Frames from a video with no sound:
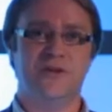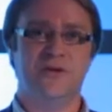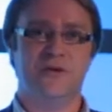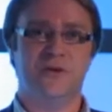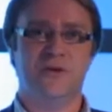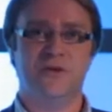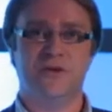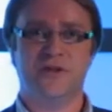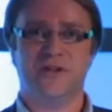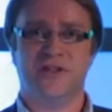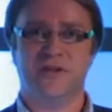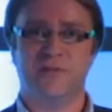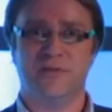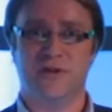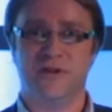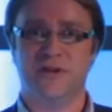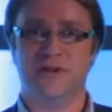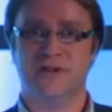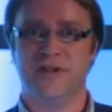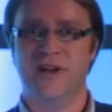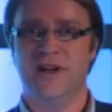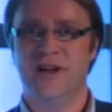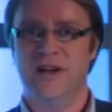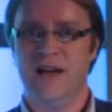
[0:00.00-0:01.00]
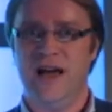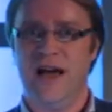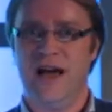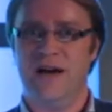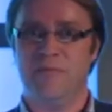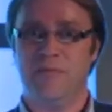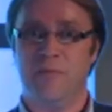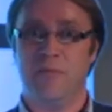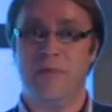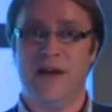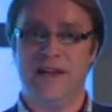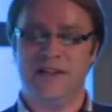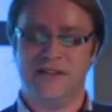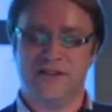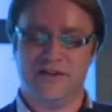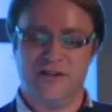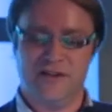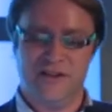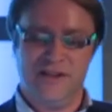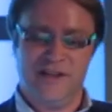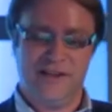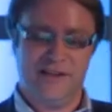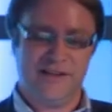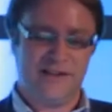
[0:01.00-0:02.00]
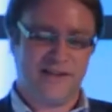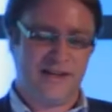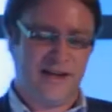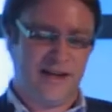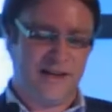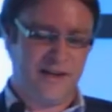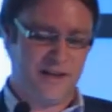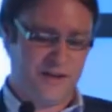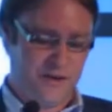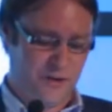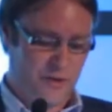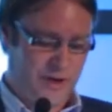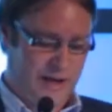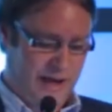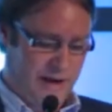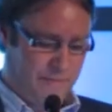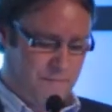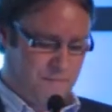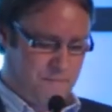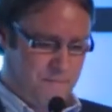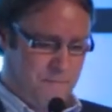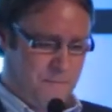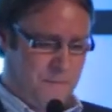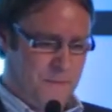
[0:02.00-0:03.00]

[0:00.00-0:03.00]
your customers based on the insight that you get.